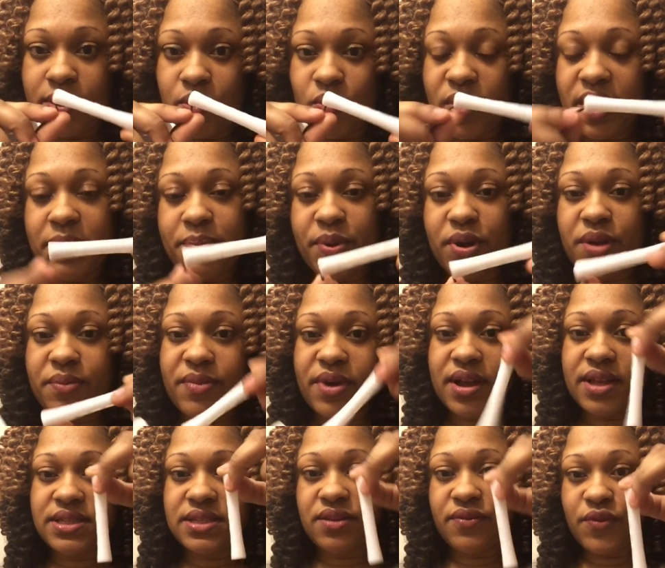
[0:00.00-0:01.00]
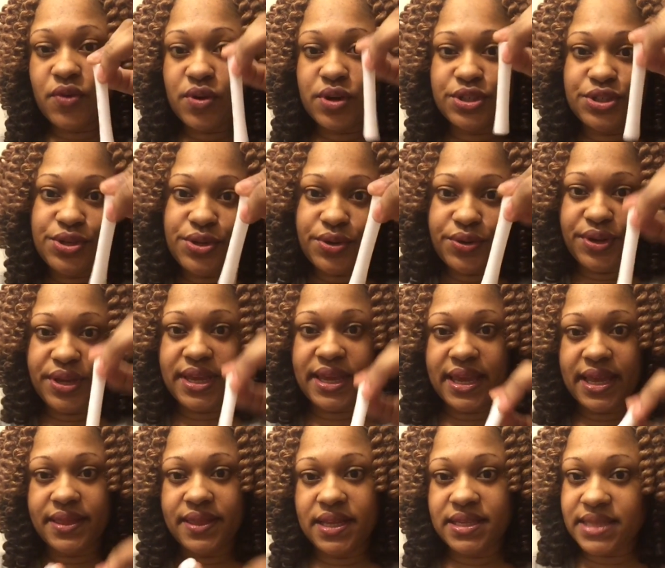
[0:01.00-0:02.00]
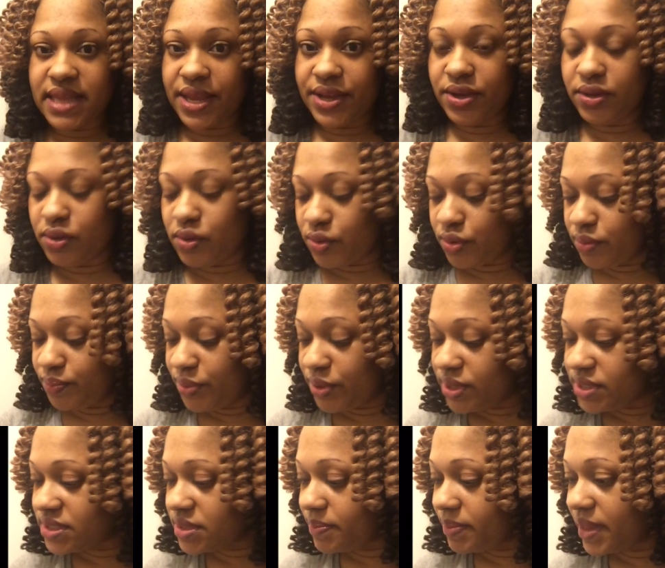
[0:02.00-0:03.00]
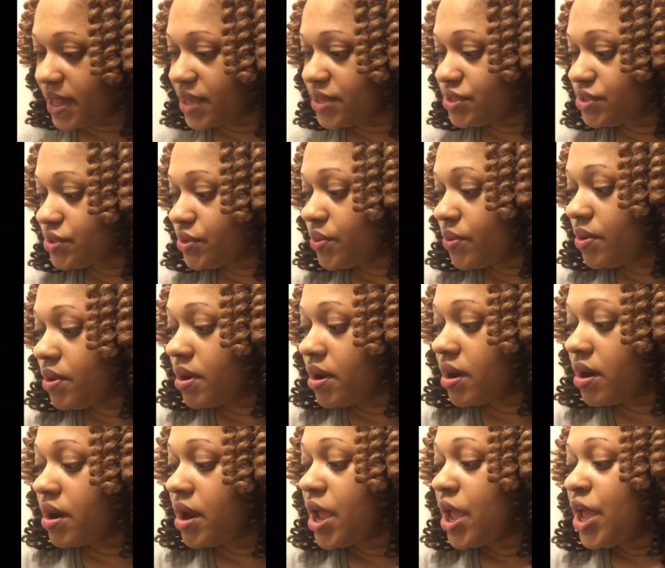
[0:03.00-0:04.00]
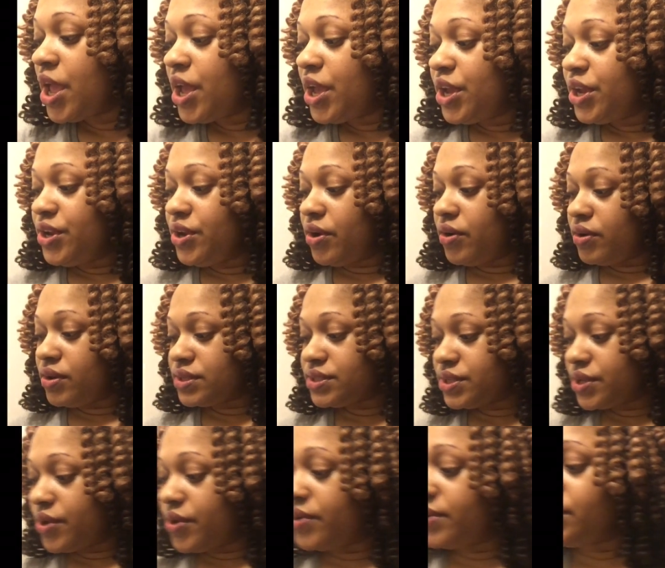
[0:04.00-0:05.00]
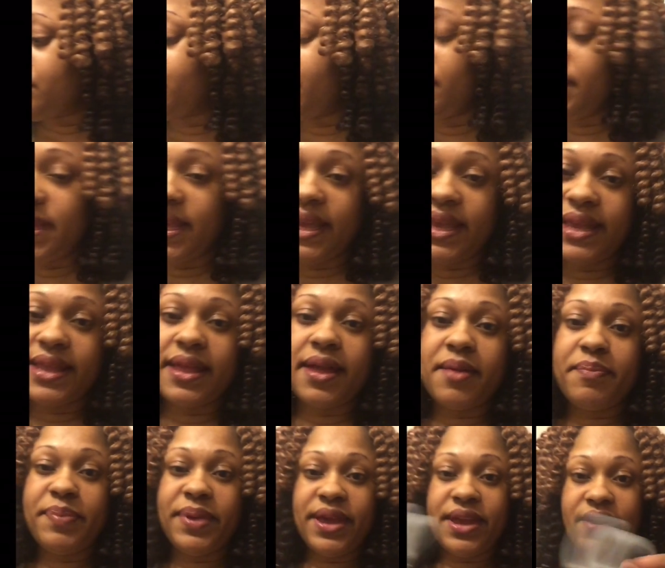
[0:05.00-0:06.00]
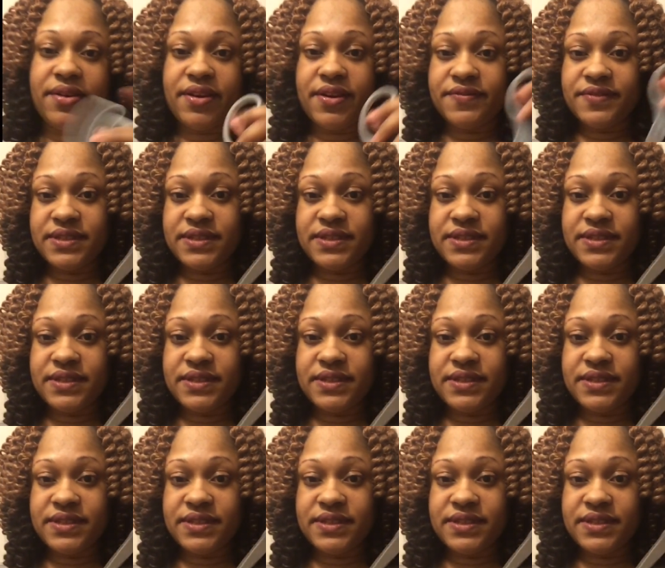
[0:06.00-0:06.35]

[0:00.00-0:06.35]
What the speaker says: white perm rods. And of course, you know, you can get these at your local beauty supply store. You're also going to need a pair of